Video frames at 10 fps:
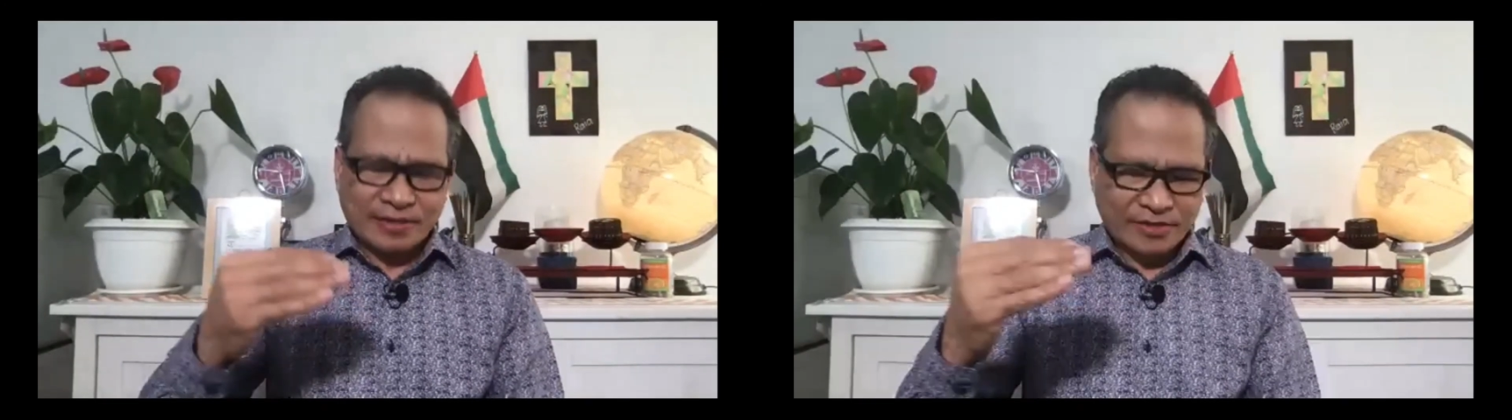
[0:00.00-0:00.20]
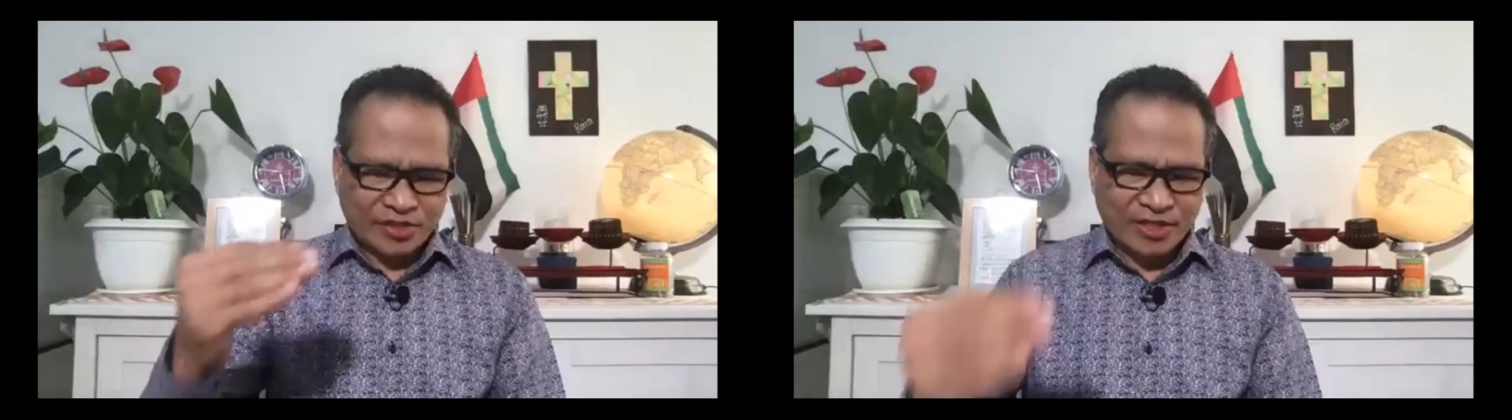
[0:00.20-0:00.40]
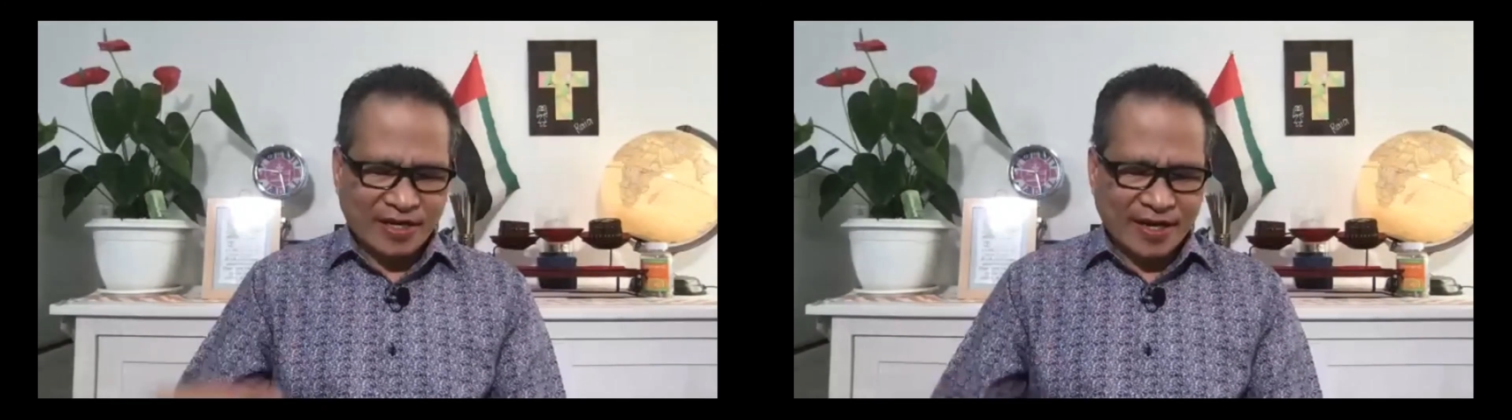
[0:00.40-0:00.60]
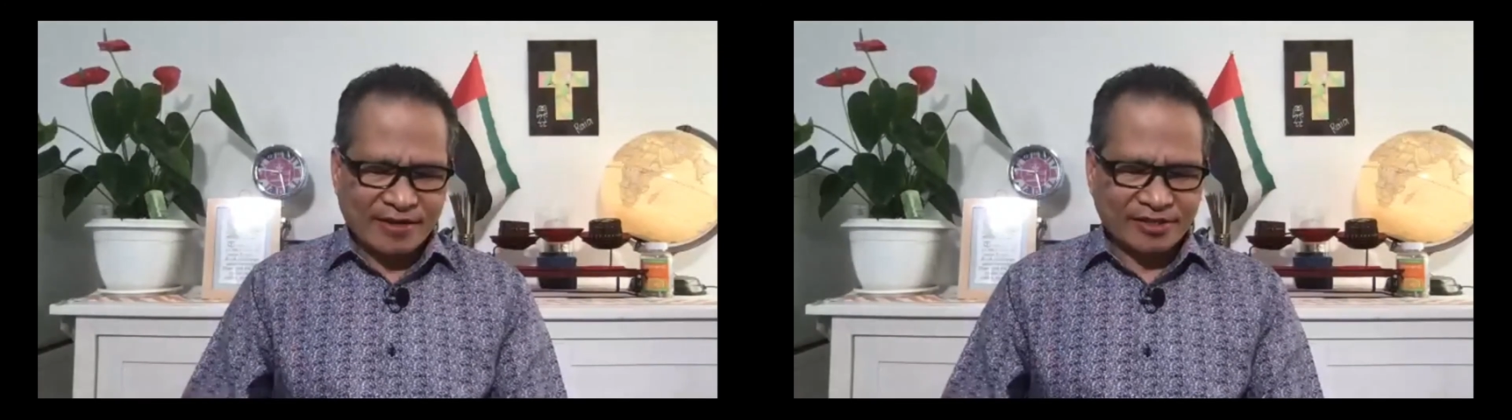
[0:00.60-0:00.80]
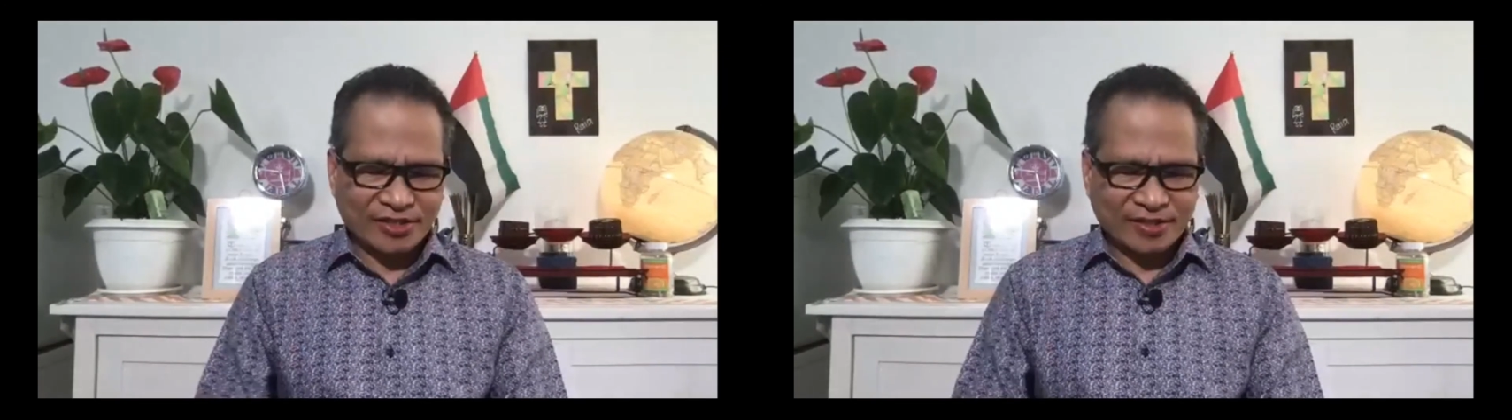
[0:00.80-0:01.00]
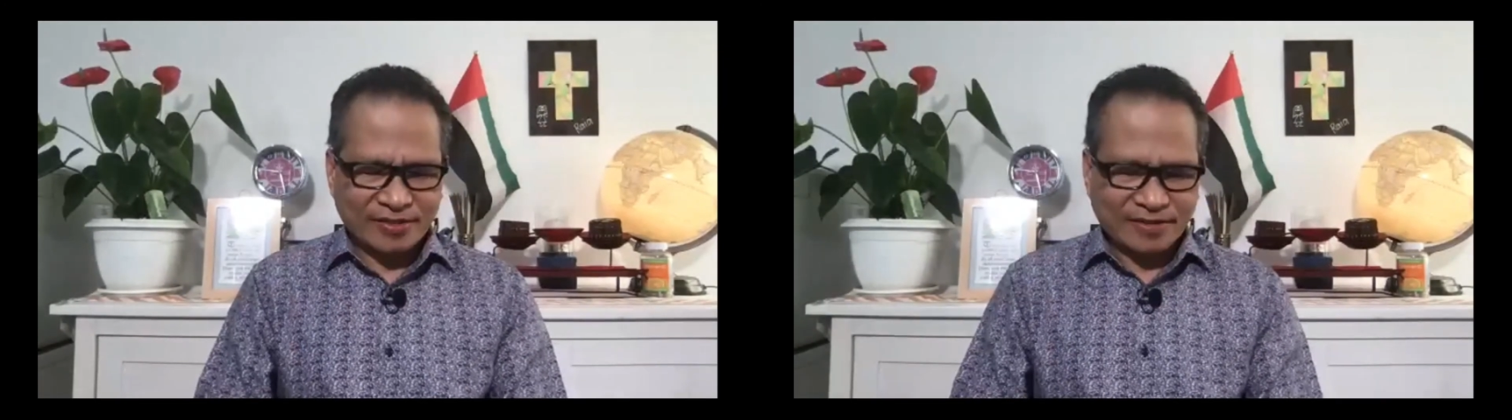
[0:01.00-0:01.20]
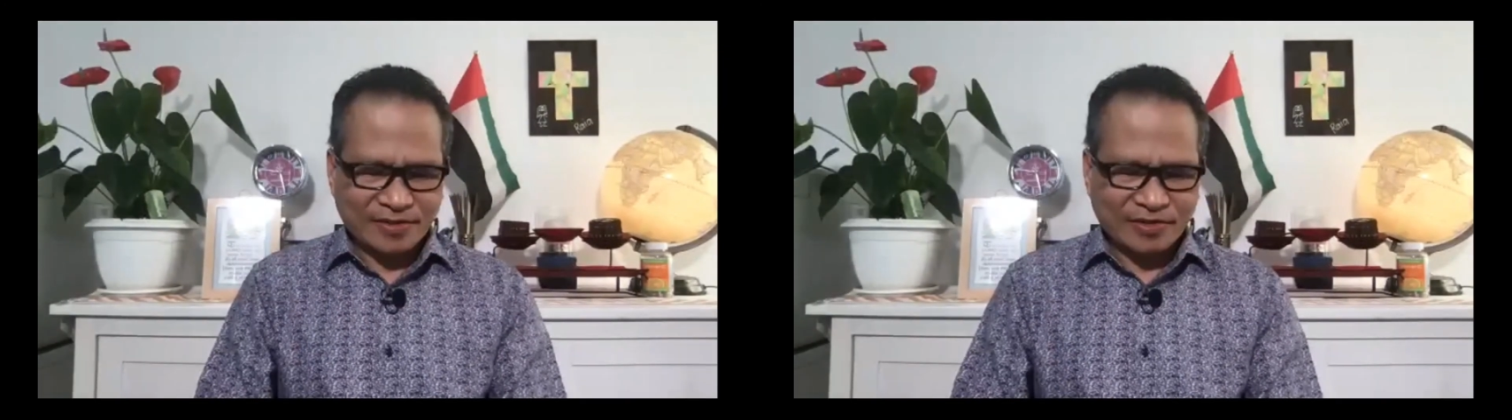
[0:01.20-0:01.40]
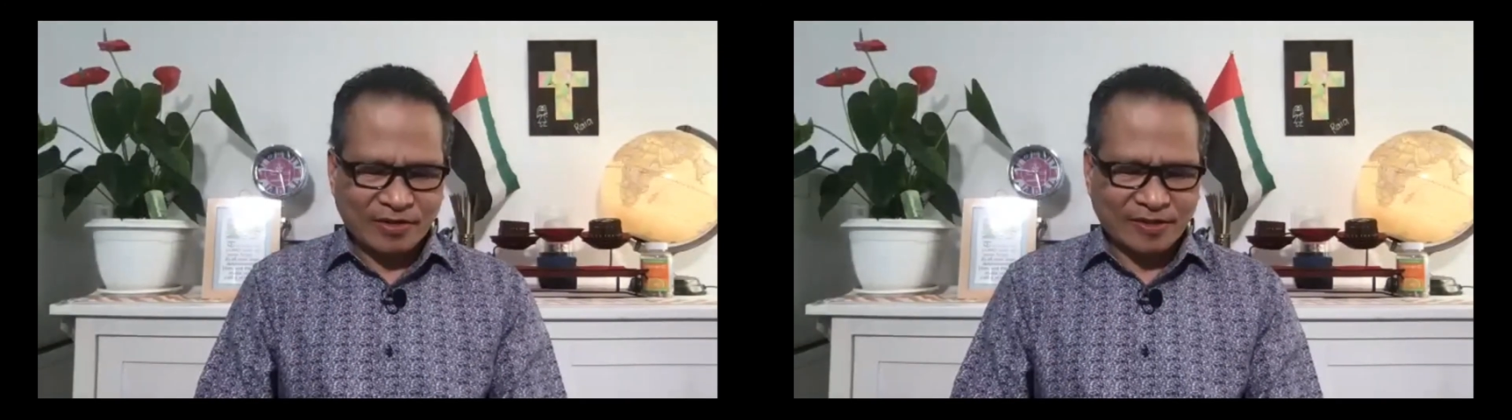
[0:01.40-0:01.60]
she has
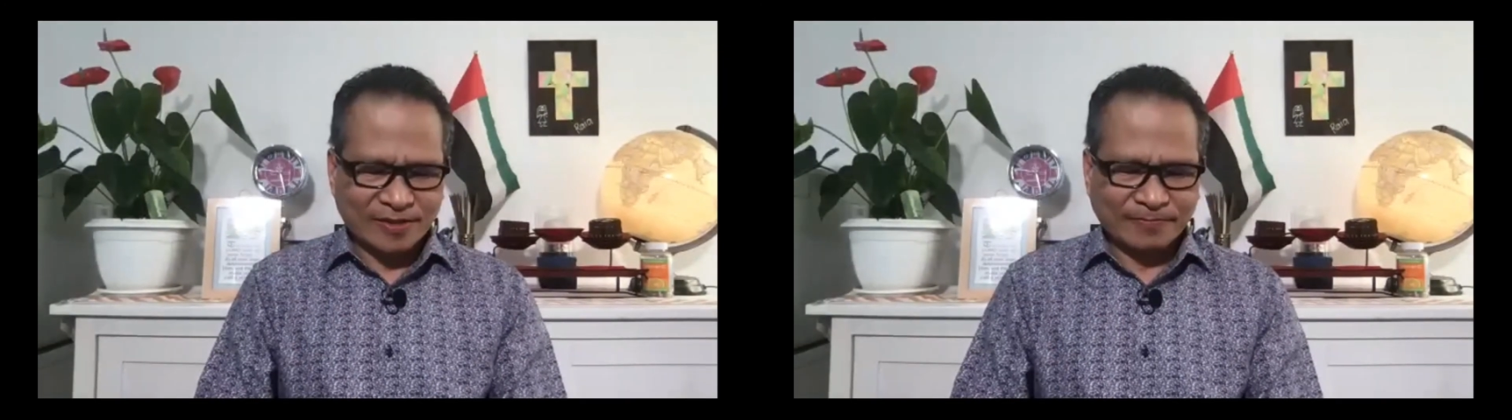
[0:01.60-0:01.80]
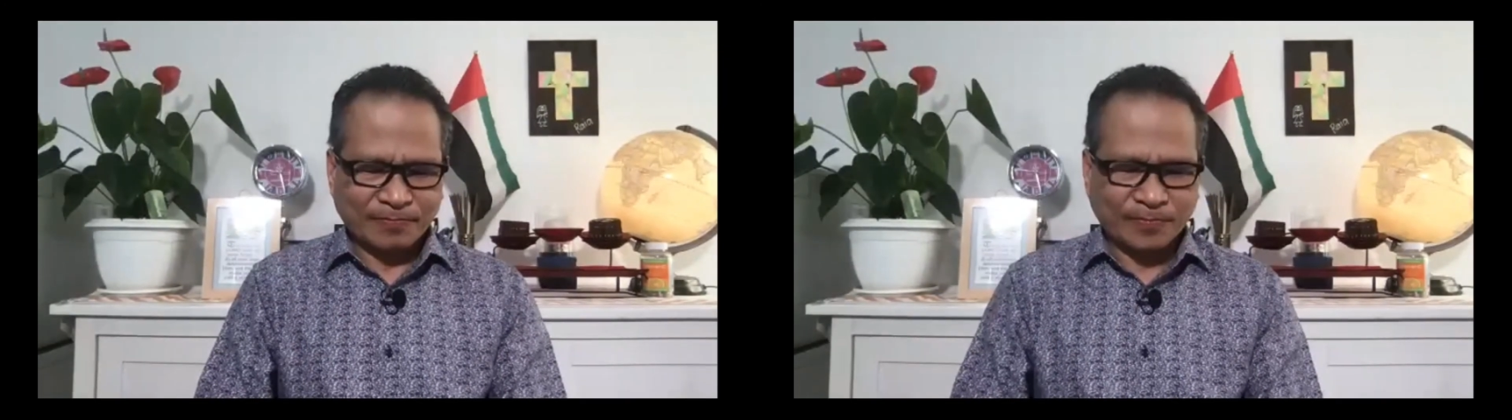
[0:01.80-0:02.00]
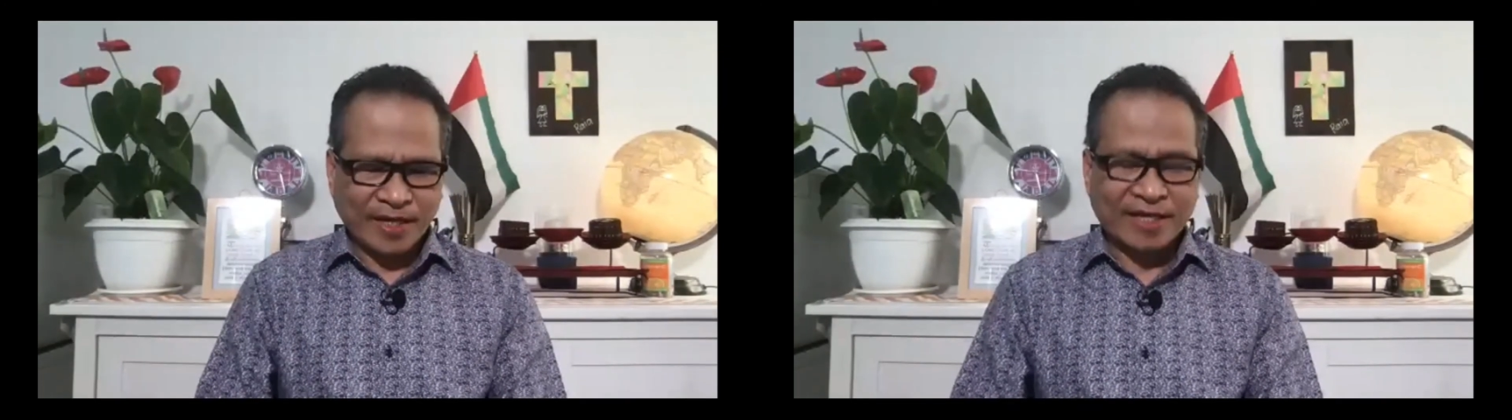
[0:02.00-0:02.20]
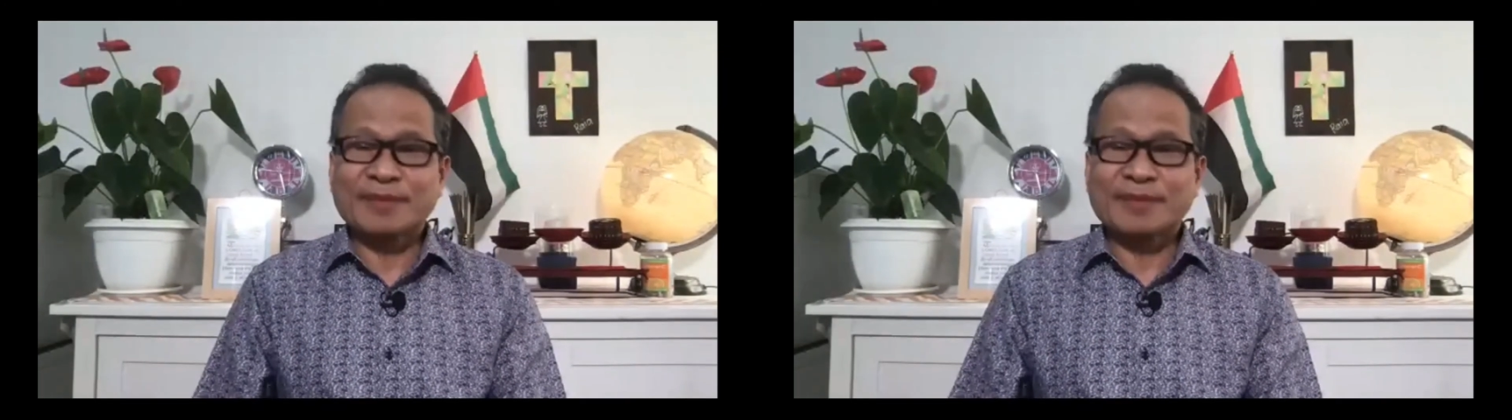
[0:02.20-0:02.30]
gone. And I